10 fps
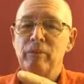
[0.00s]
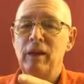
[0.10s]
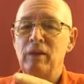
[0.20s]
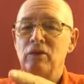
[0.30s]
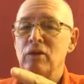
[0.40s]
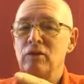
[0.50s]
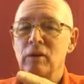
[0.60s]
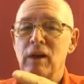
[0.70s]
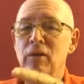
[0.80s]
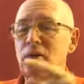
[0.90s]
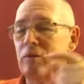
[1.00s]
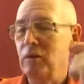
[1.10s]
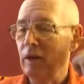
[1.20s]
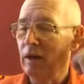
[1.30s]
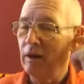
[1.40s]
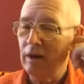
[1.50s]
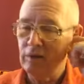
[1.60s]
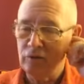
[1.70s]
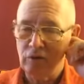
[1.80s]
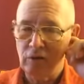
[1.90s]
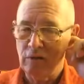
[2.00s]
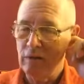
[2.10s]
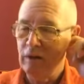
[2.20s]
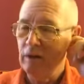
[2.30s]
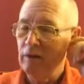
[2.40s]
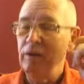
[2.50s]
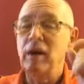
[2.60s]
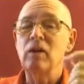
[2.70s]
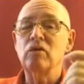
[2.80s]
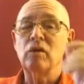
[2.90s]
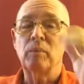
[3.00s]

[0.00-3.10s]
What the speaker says: And she's right over there. And so there's a